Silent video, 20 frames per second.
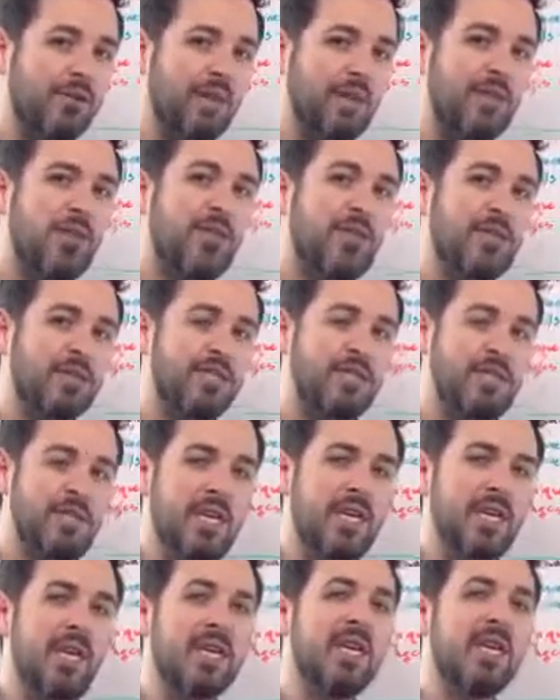They don't want to
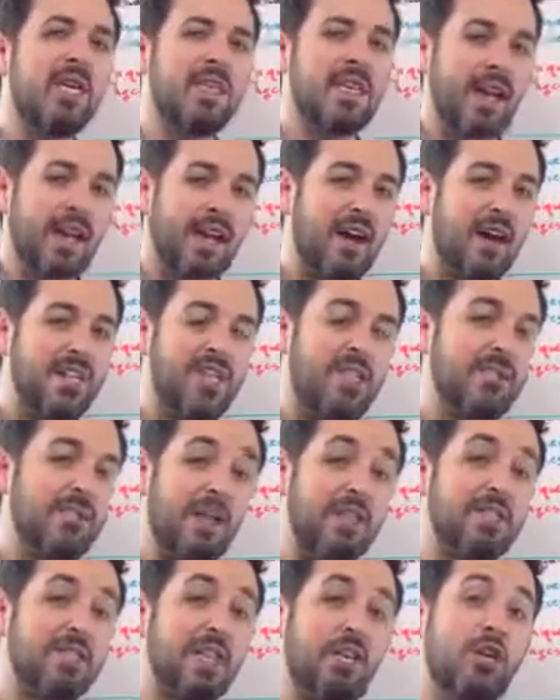see that content
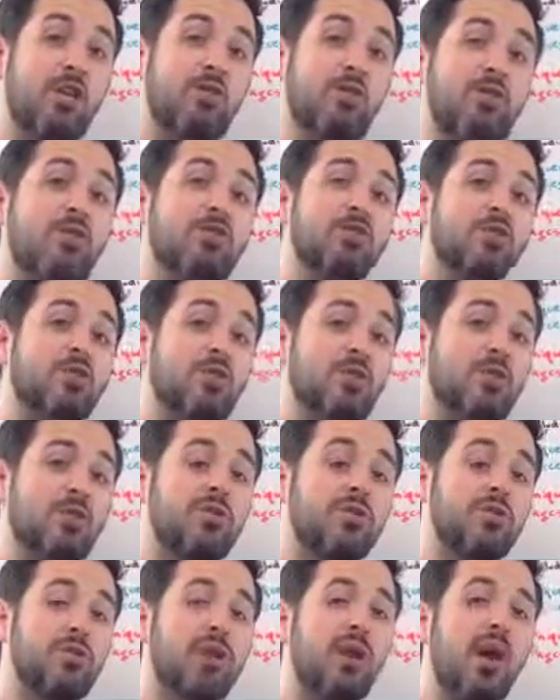because they know
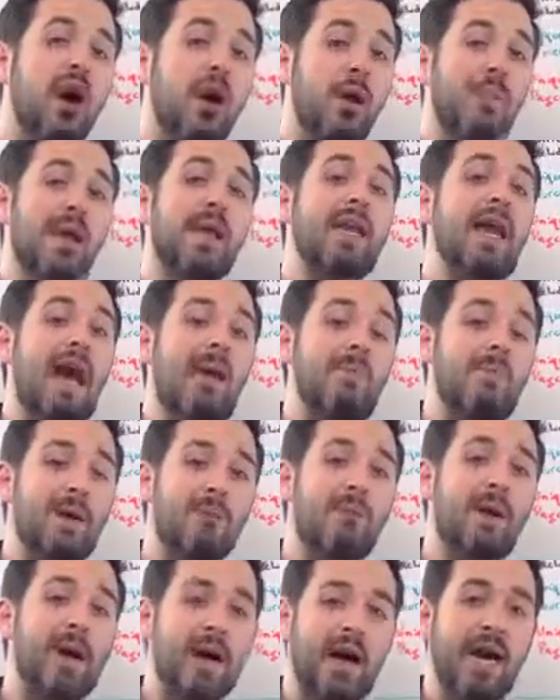users are made happy
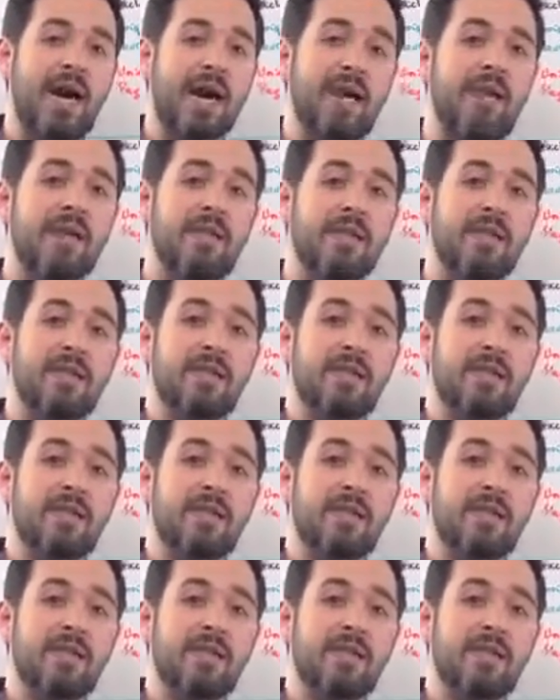by,